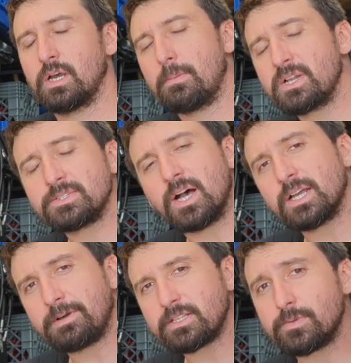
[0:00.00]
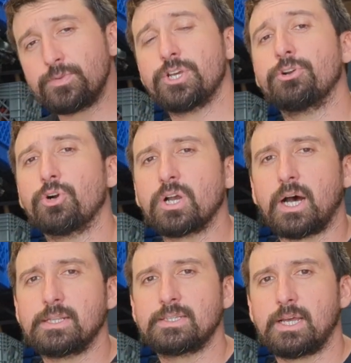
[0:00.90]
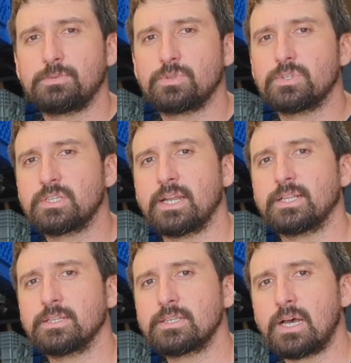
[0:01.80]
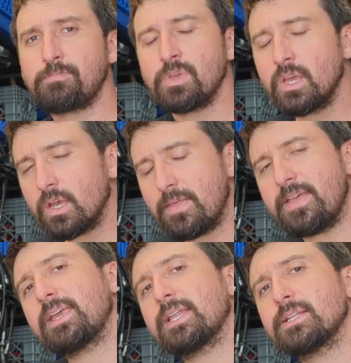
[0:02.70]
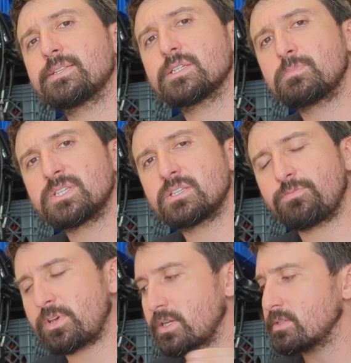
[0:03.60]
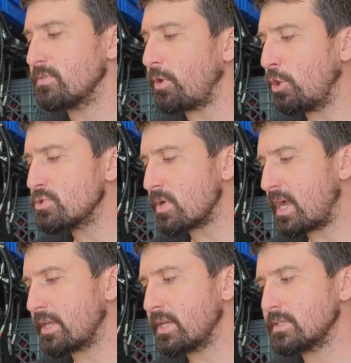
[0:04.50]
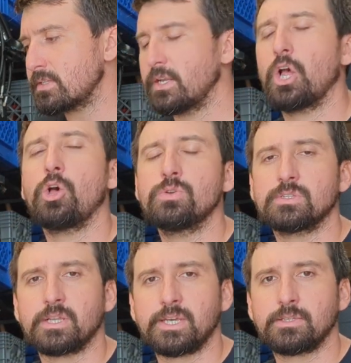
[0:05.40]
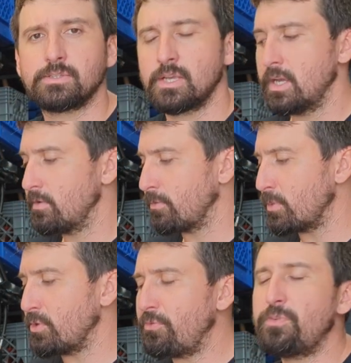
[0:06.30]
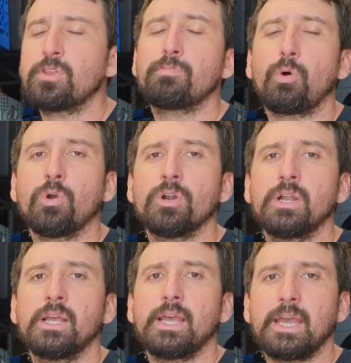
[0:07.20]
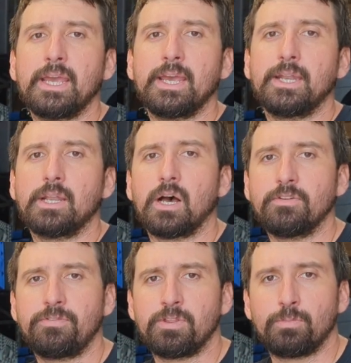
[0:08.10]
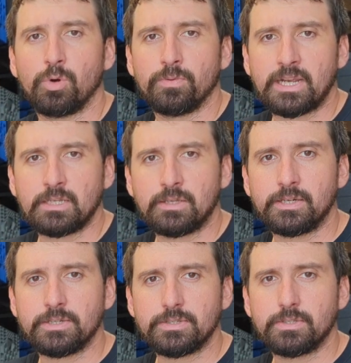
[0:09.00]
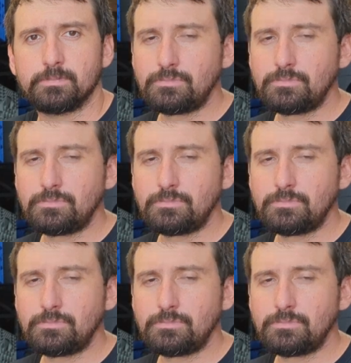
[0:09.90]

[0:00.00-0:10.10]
I'm going to talk about some general concepts with setting this up and then get into specifics of hose routings and hose lengths for both fifth port and non-fifth port regulators.